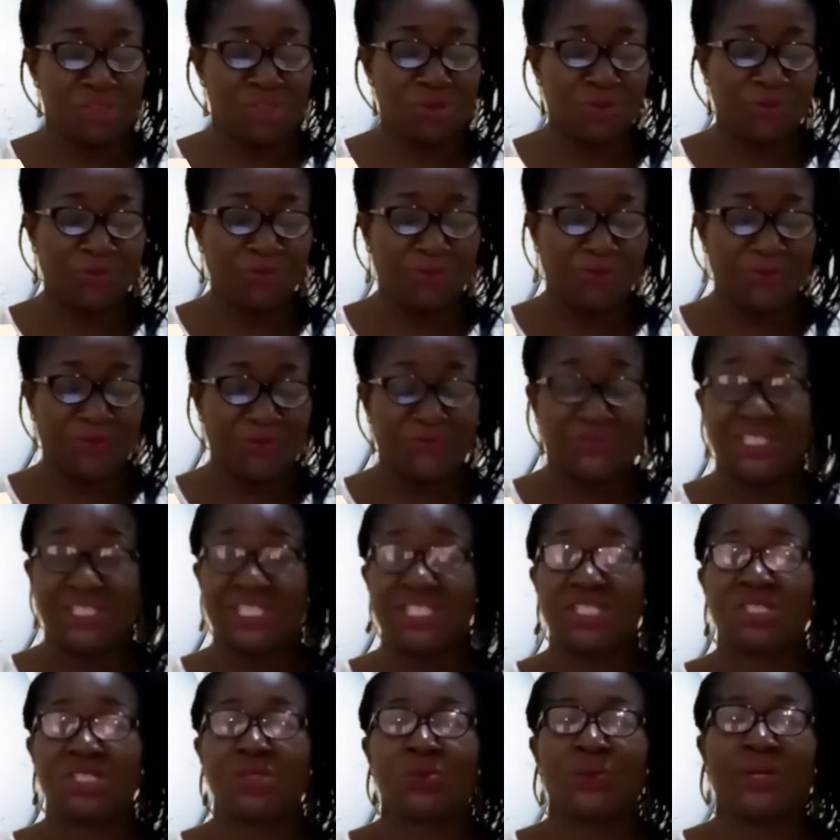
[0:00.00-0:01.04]
June
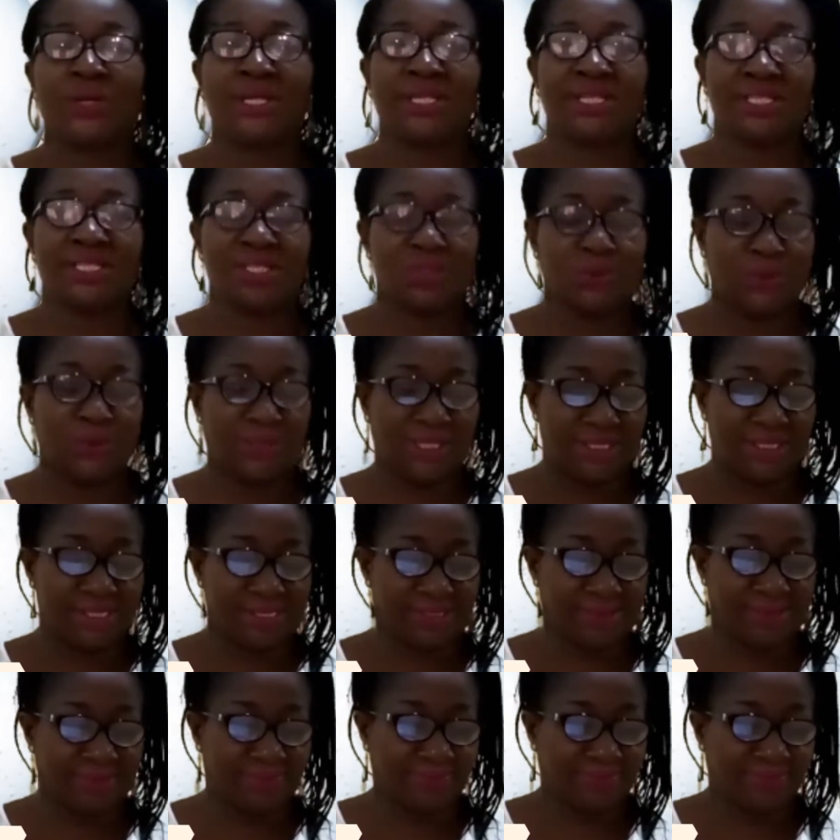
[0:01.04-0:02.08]
15,
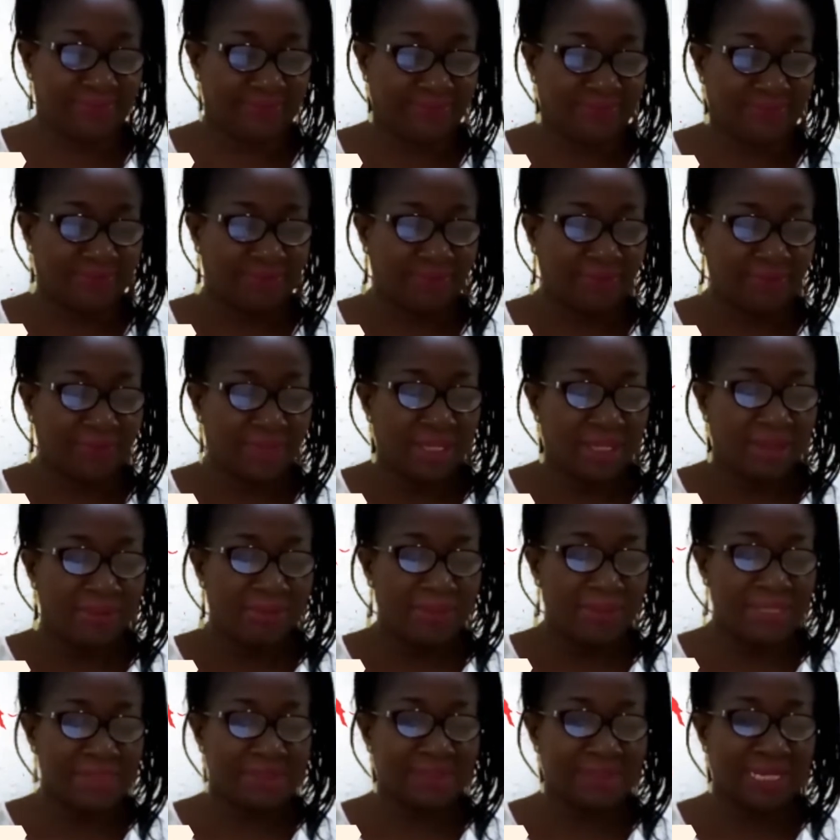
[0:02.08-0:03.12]
2020.
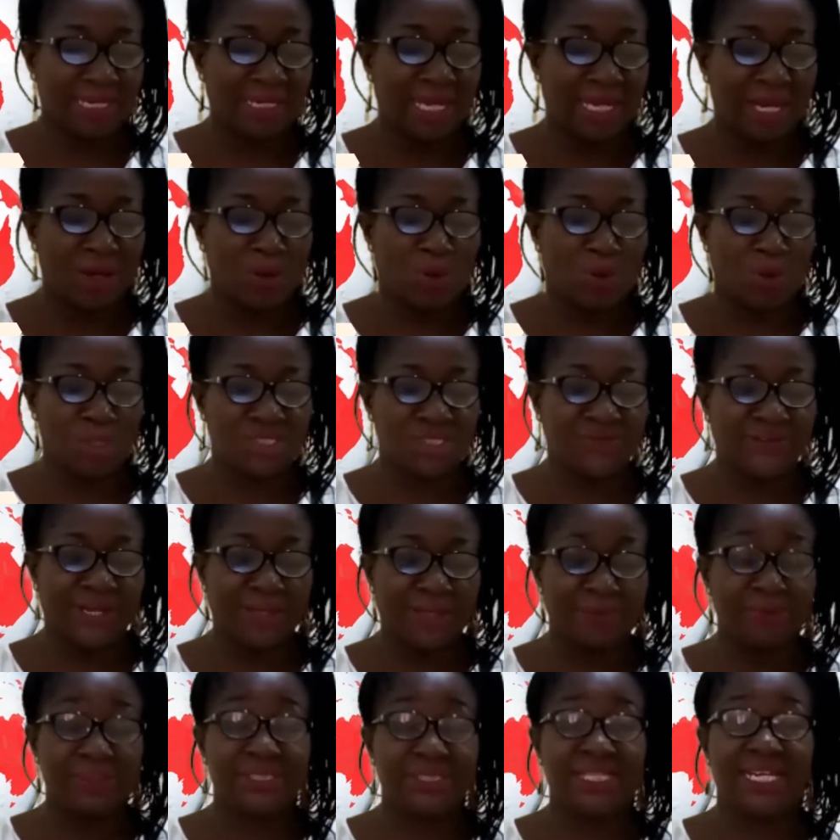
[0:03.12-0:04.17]
Ms. Salau was
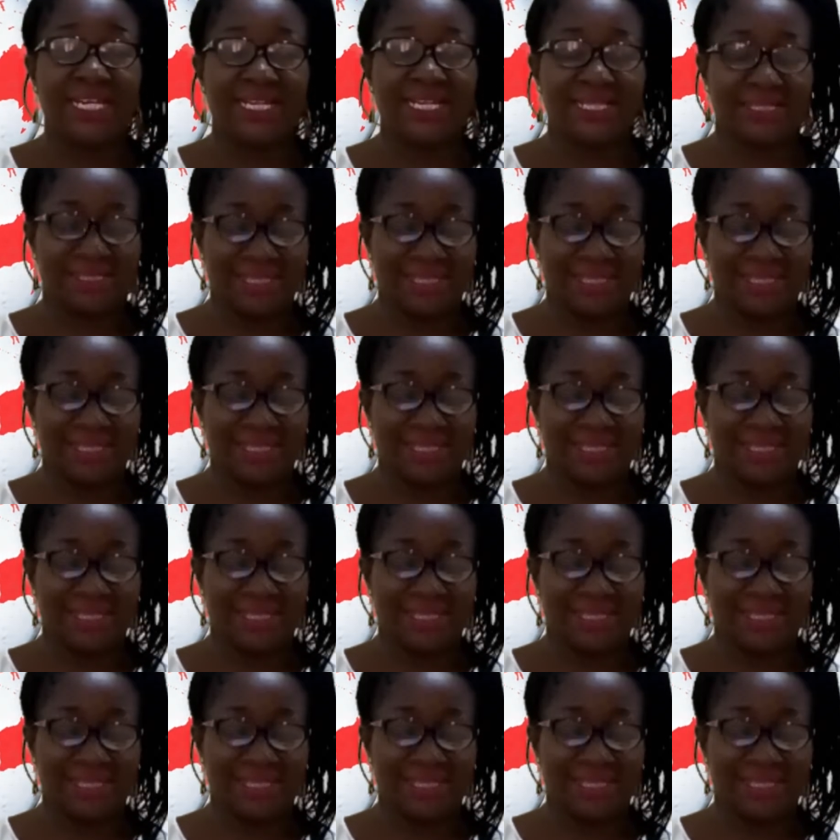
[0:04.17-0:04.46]
found dead